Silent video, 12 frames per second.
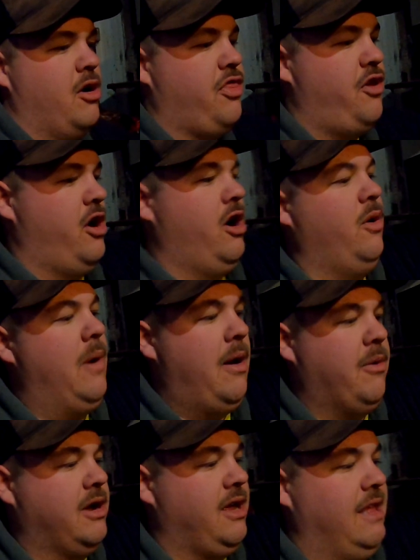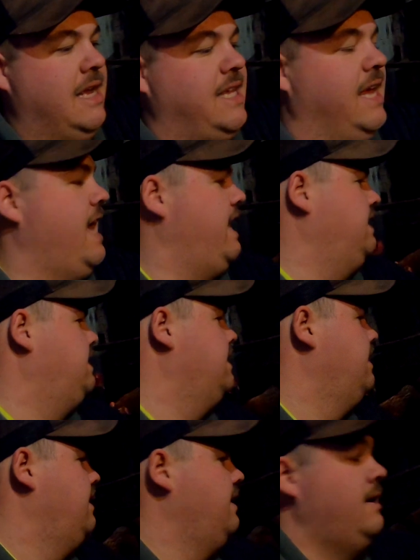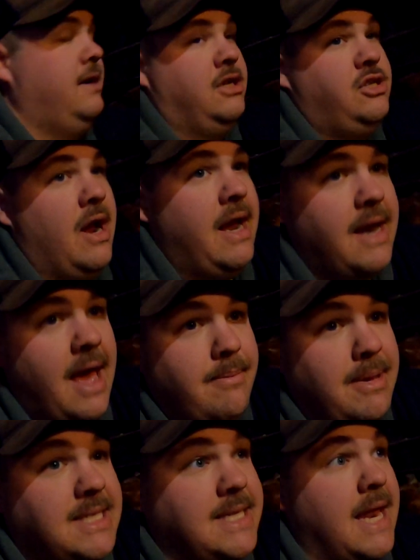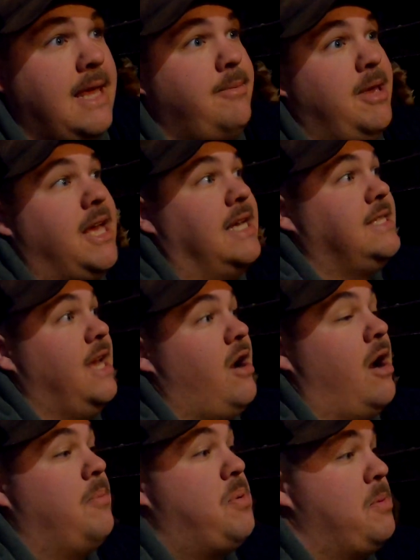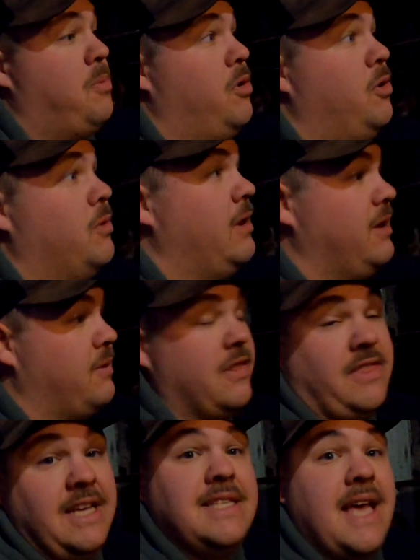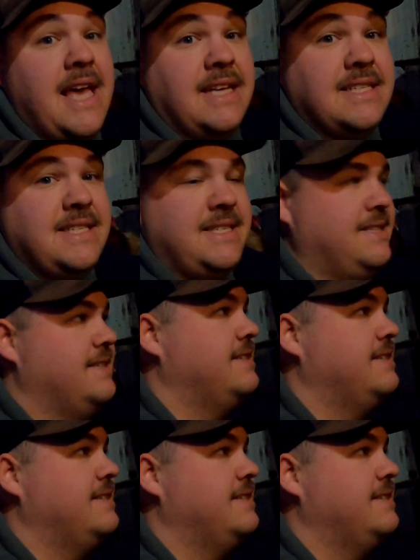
more thorough while we're collecting eggs. Try and not miss any because there are people who really want these eggs.